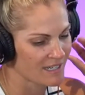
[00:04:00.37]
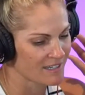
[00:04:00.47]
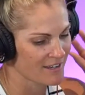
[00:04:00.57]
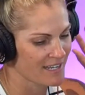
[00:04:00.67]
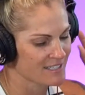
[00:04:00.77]

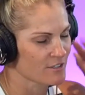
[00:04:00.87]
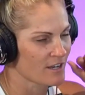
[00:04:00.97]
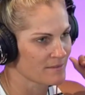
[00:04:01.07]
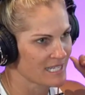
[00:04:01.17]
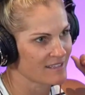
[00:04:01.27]
okay, so
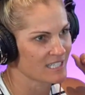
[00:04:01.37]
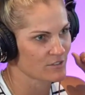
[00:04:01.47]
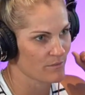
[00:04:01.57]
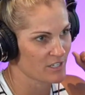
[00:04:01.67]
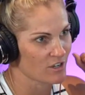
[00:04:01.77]
I'm taking this
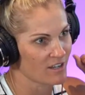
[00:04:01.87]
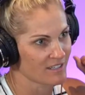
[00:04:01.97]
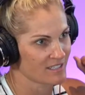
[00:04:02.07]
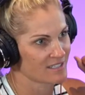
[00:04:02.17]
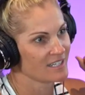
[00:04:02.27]
from Rachel
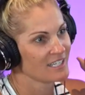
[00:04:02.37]
Hollis.